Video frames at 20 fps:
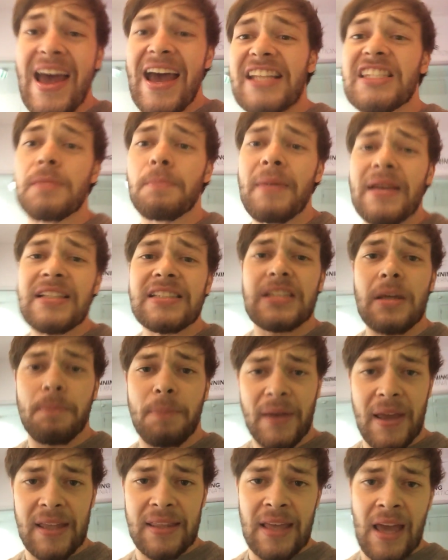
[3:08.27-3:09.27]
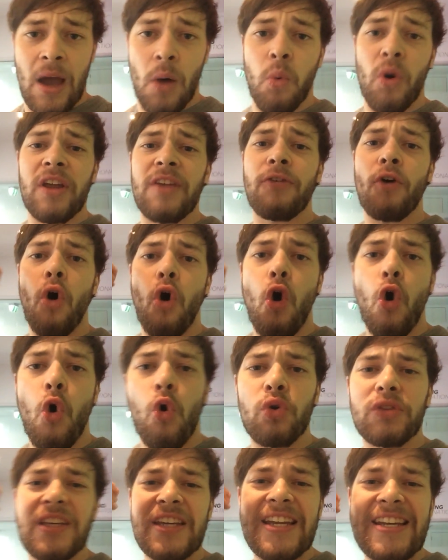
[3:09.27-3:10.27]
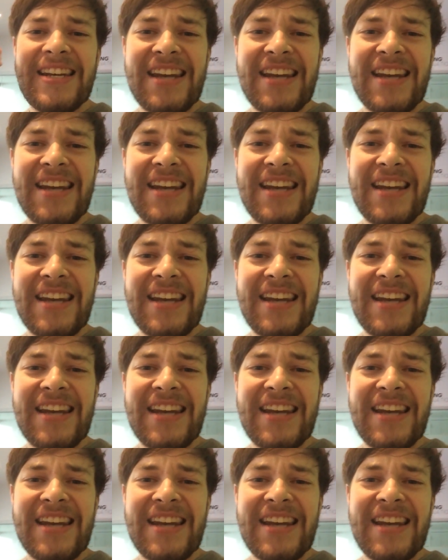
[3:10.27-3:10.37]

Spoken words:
It's meant to be there. What if all the